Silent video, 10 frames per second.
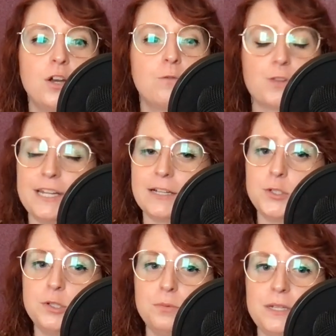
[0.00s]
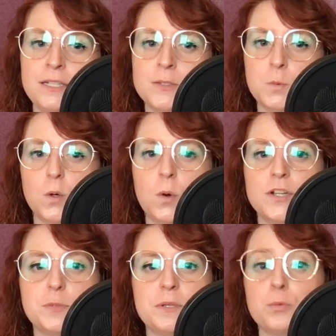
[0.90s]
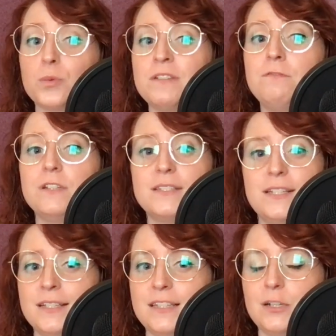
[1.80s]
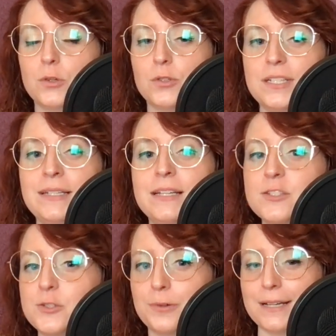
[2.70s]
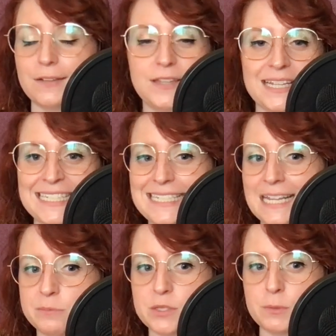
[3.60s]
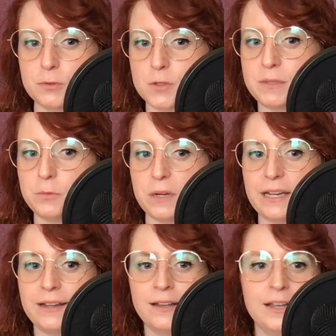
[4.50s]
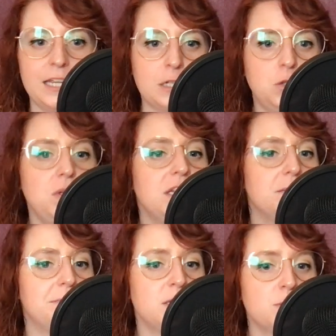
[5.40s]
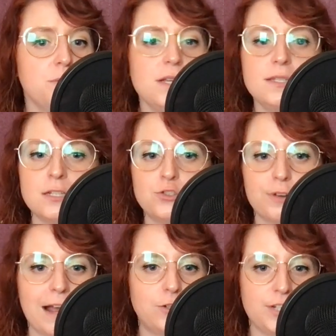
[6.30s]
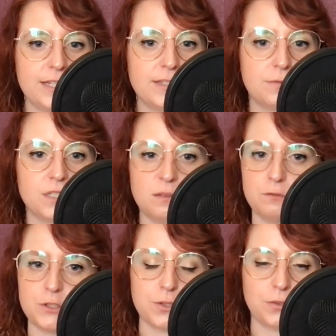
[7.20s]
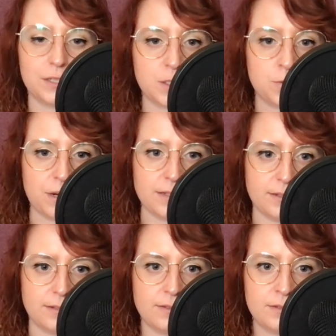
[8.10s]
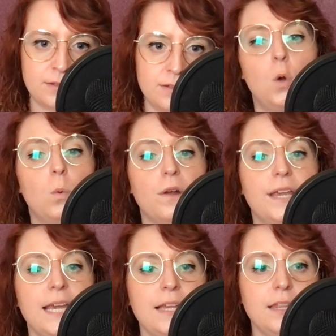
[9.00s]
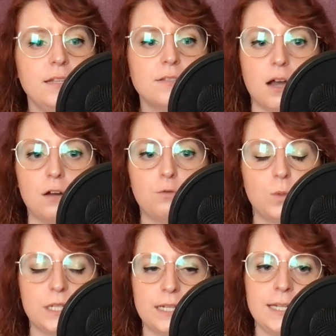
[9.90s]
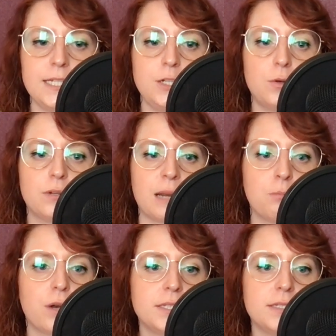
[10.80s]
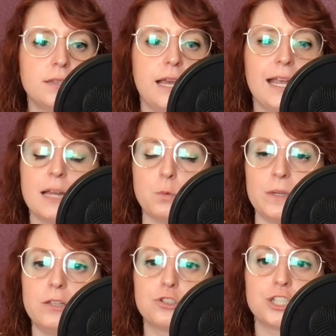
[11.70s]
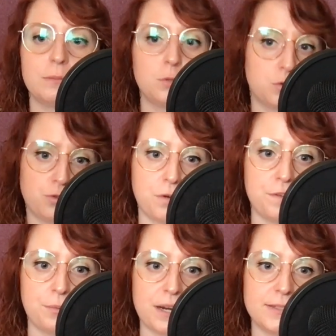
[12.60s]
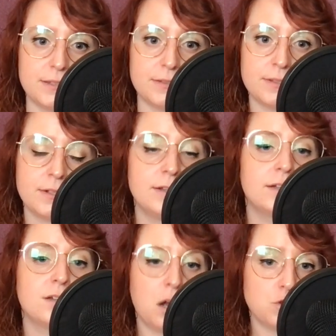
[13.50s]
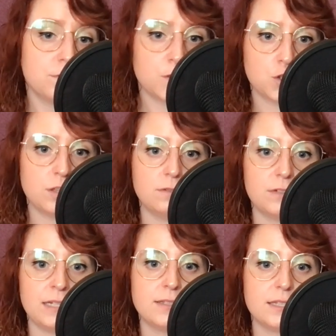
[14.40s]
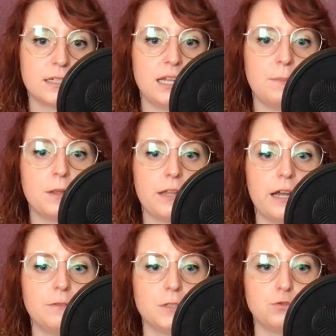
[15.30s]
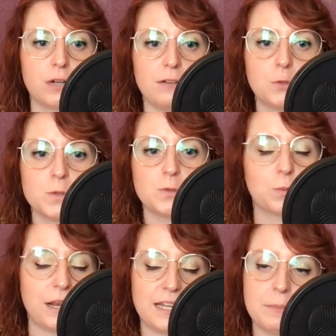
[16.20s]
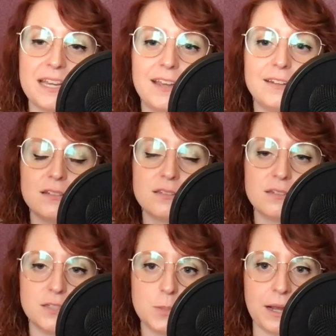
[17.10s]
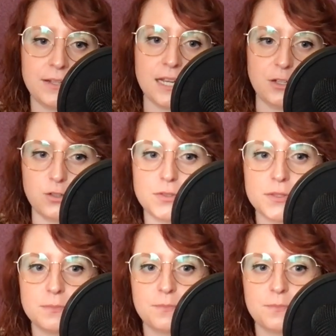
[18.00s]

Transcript: For the next 2 weeks, we're going to be revisiting the early history of the Indianapolis Motor Speedway, including the mysteries and tragedies of some of its earliest races. We're kicking things off with the 1909 Press Delight and Wheeler-Shebler Trophy races, controversial events that claimed the lives of drivers, riding mechanics, and spectators.